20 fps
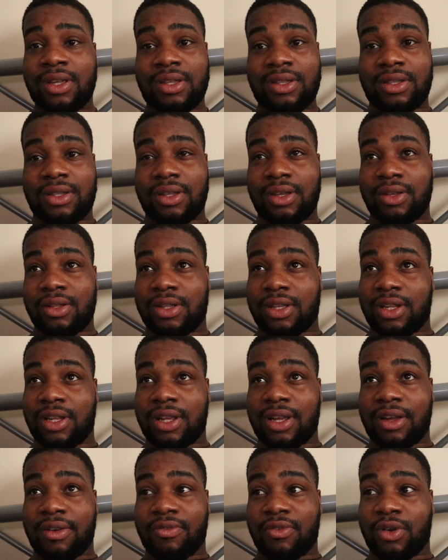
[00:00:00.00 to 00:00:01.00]
So
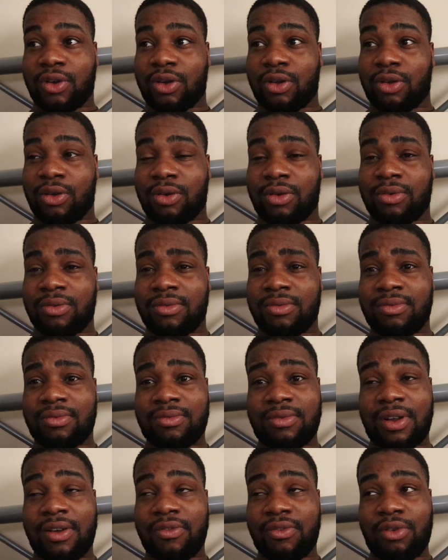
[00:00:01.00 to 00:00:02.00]
today I've got
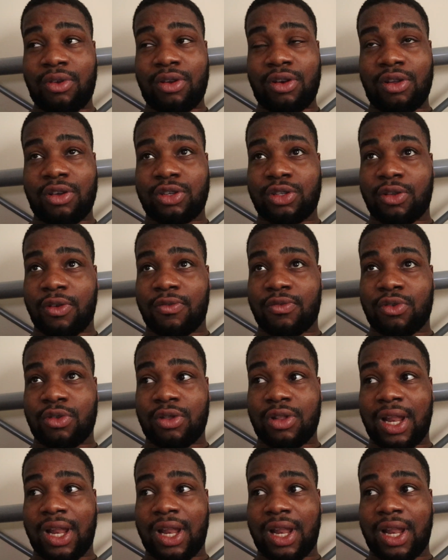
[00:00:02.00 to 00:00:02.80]
a lot of stuff